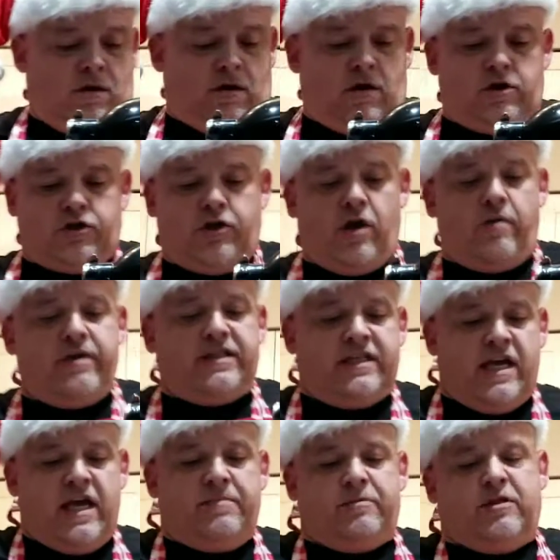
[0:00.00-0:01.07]
You should always
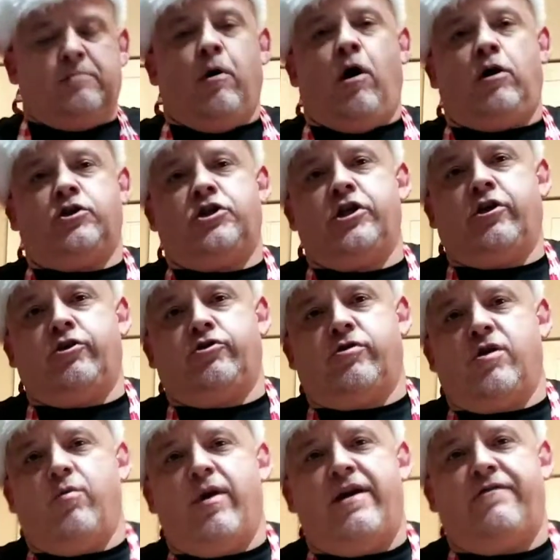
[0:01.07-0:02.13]
keep small children
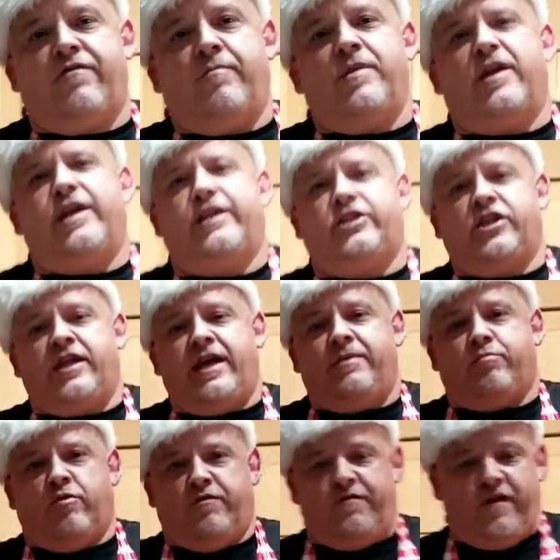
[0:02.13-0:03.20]
away from the KitchenAid
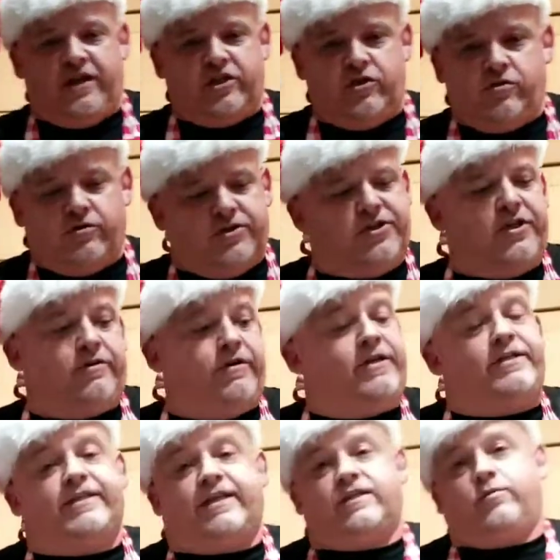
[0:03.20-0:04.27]
Professional
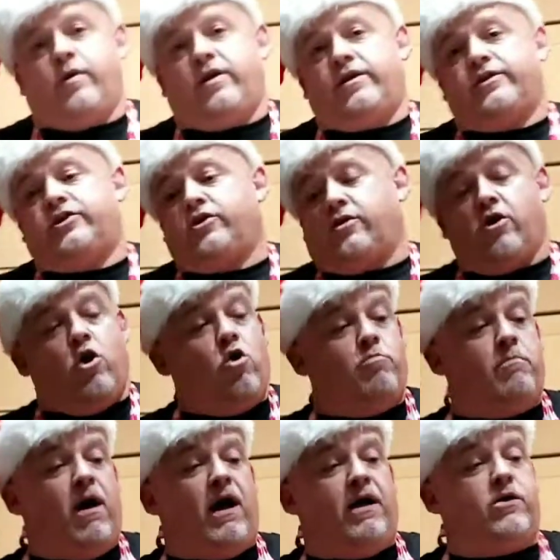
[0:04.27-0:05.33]
series as well as your home
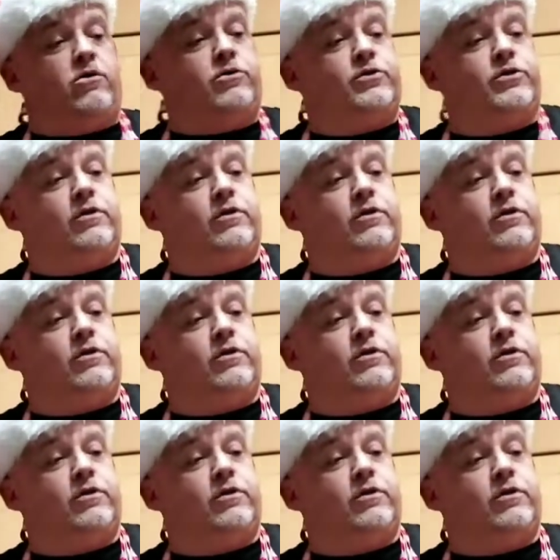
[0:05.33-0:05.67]
models.